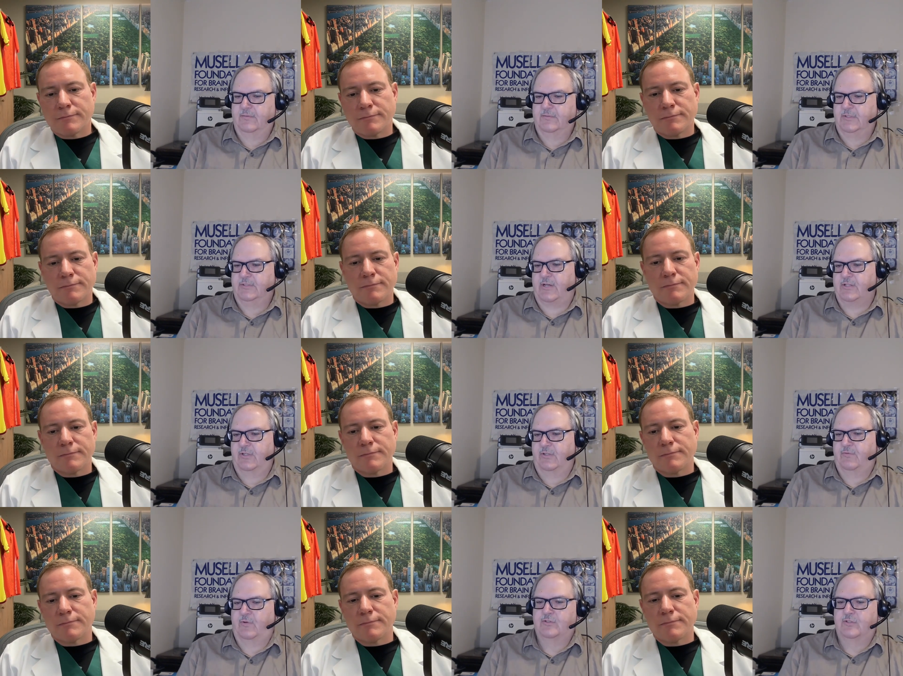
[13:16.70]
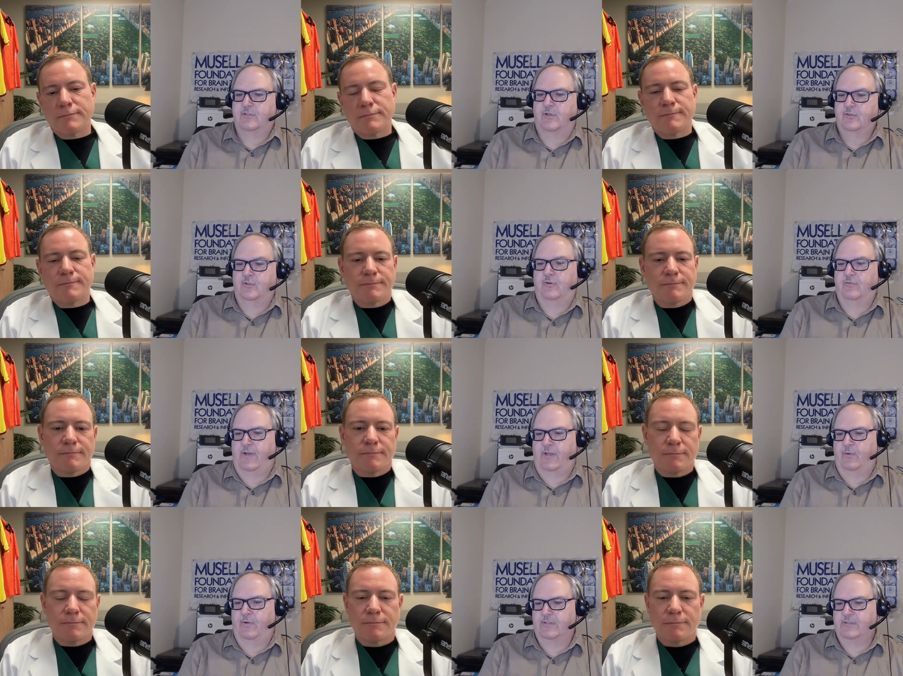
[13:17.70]
Speaker 1: suggestions versus those who don't
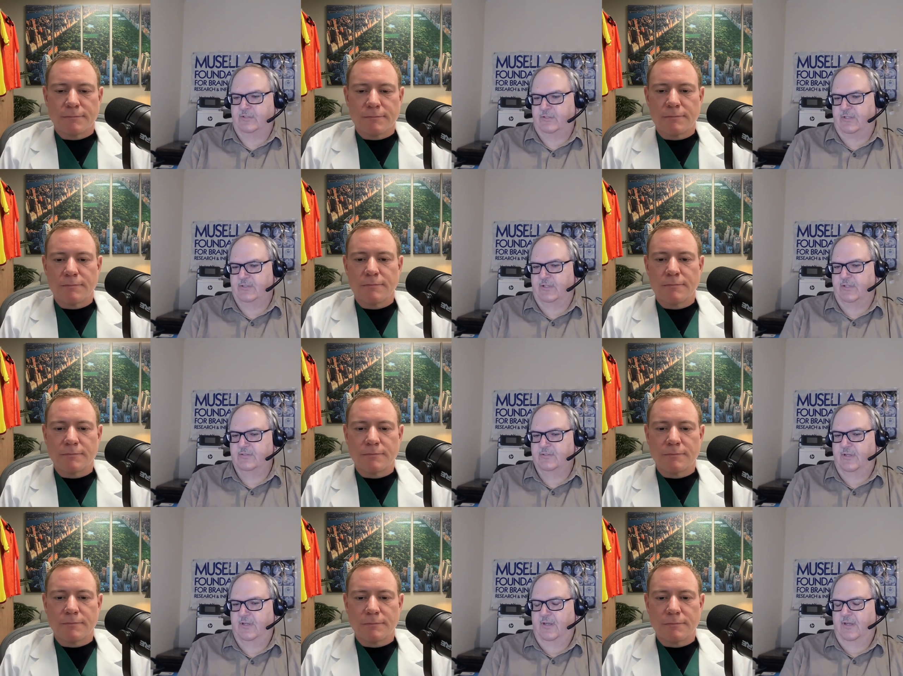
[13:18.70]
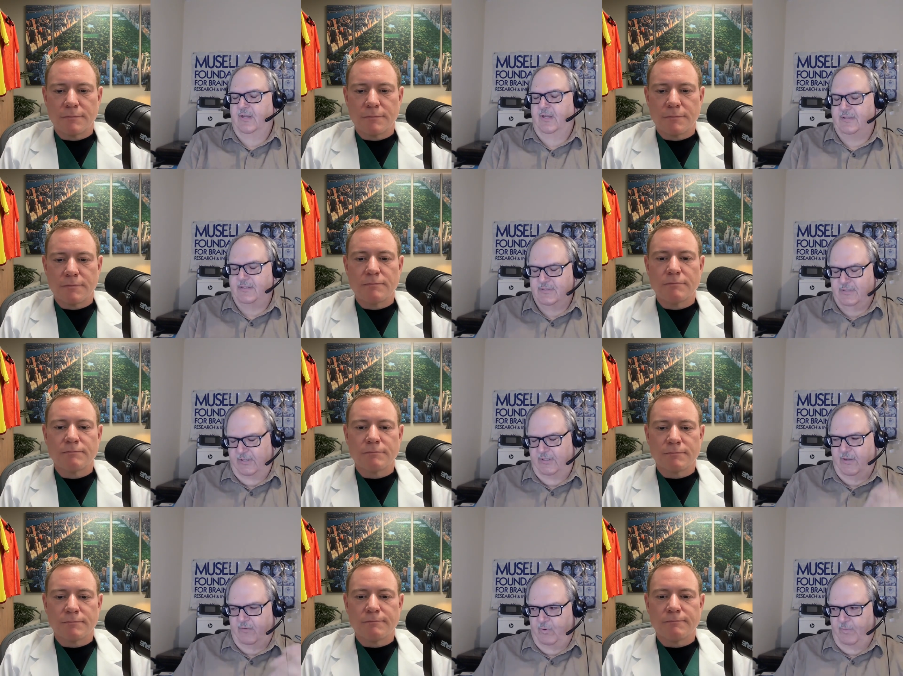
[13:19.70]
follow our suggestions to
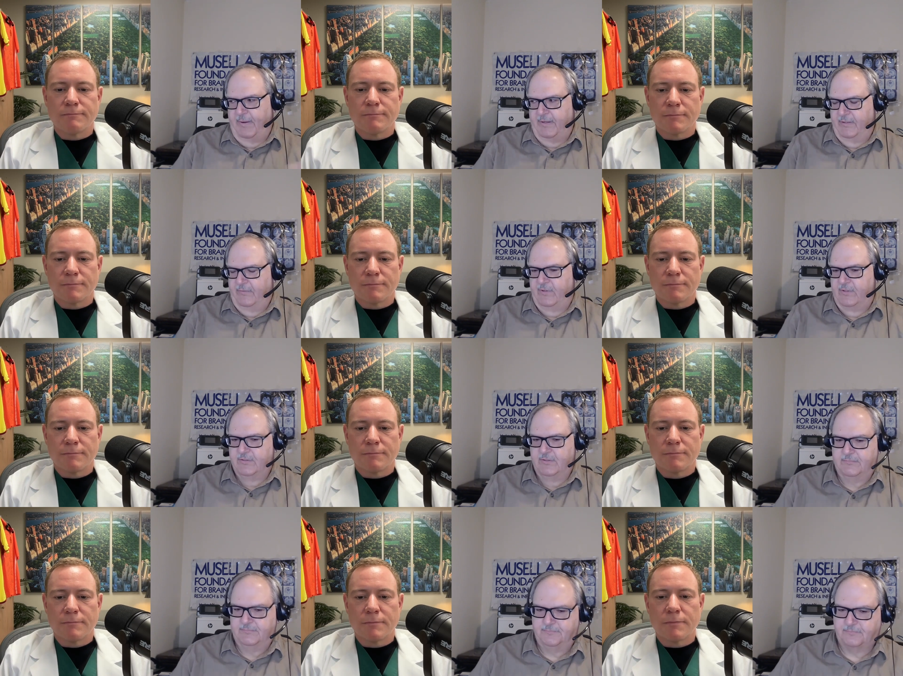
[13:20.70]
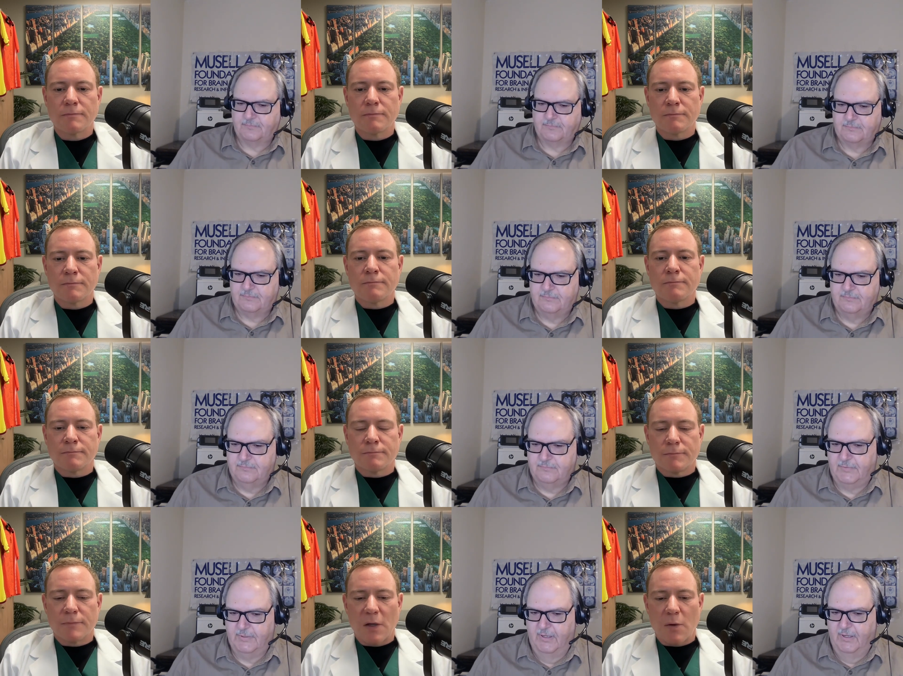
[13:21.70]
see if we make a difference.
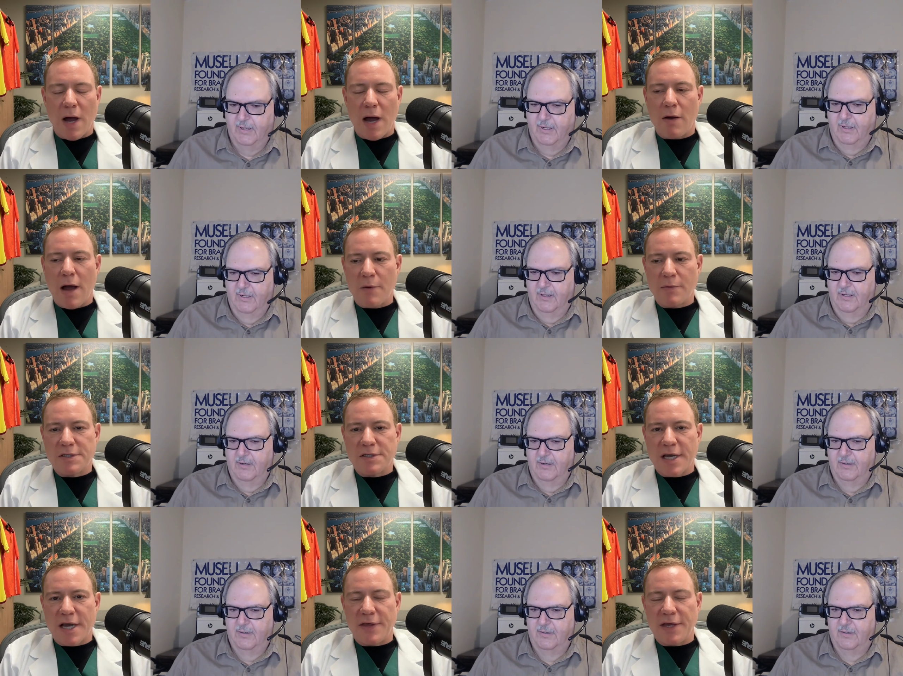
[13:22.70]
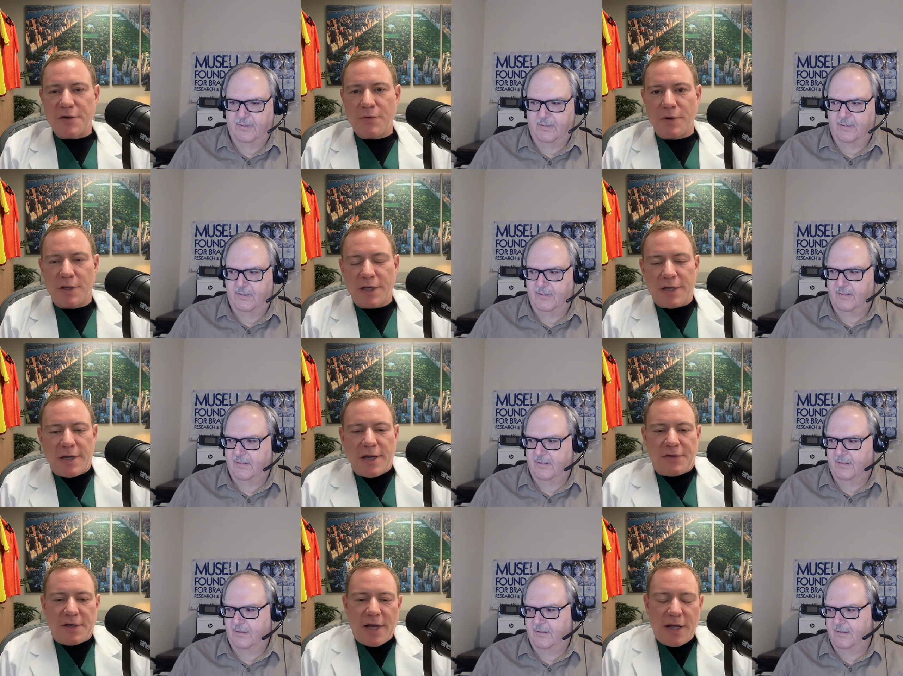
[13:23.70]
Speaker 2: Wow. I would say that you really
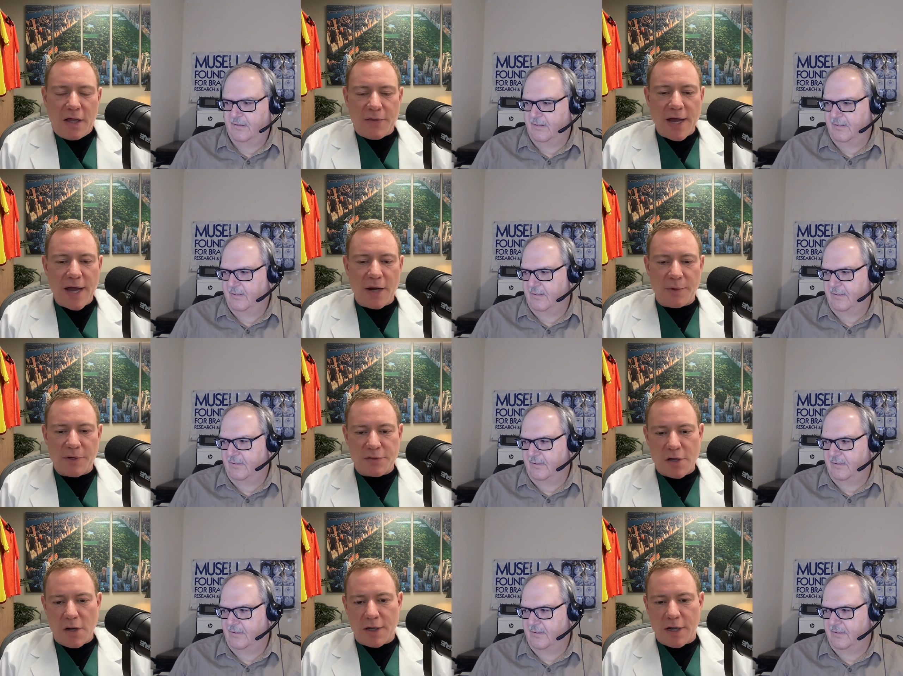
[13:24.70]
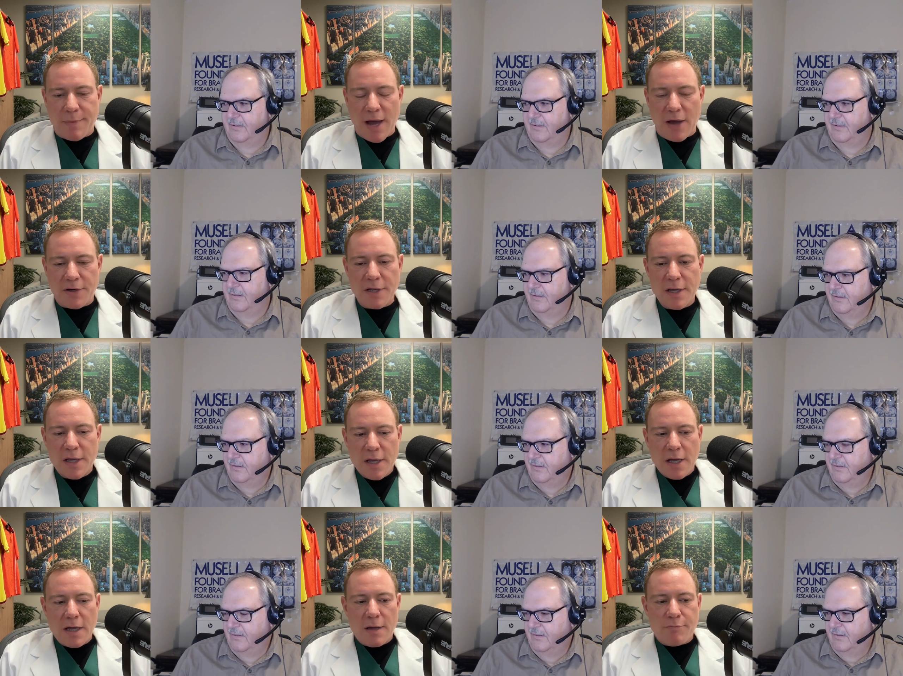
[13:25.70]
hit the nail on the head when you're talking about
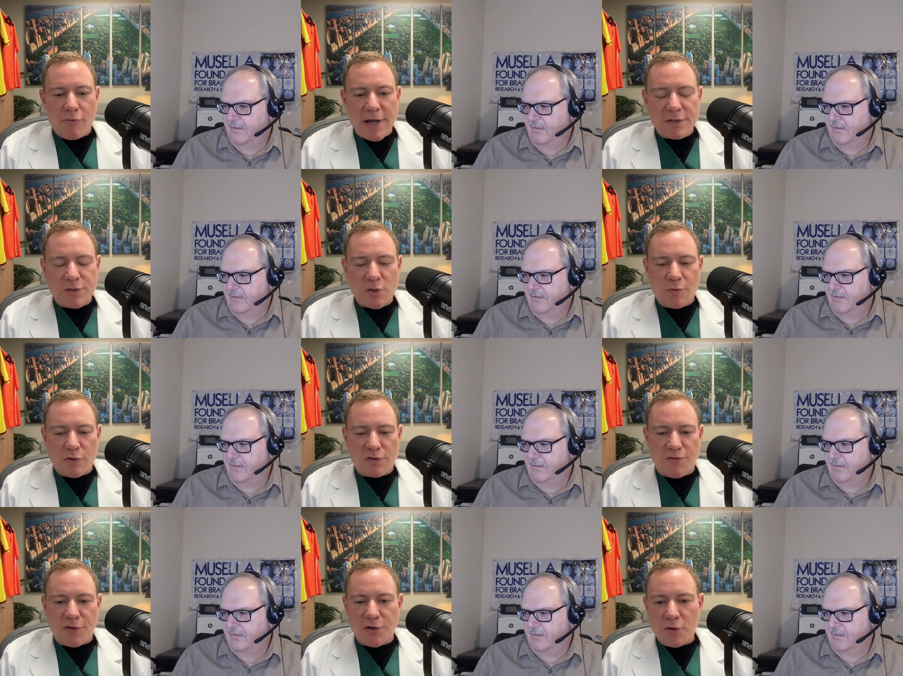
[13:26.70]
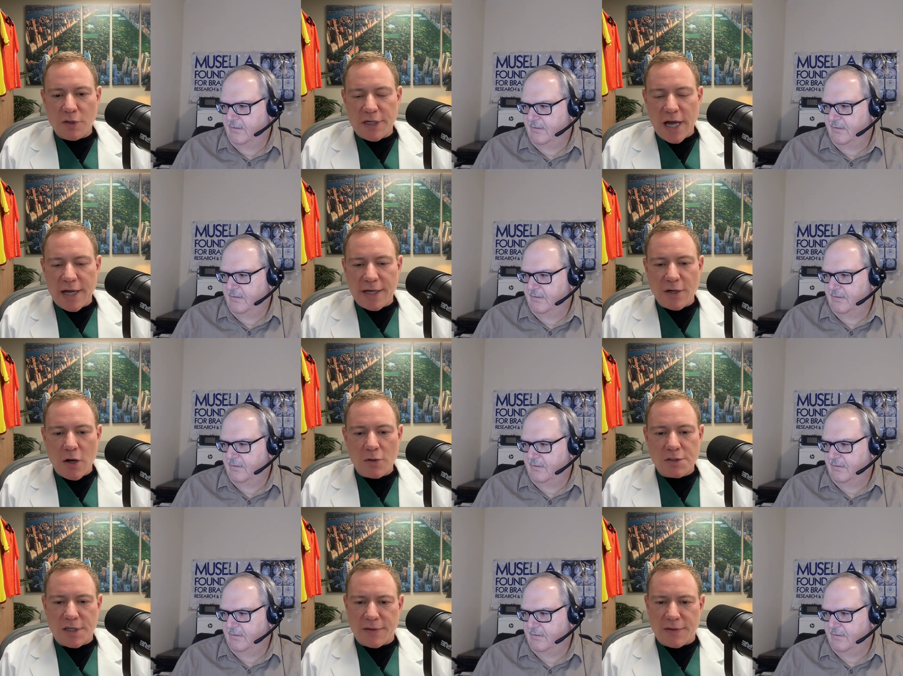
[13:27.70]
brain tumors for the newly diagnosed in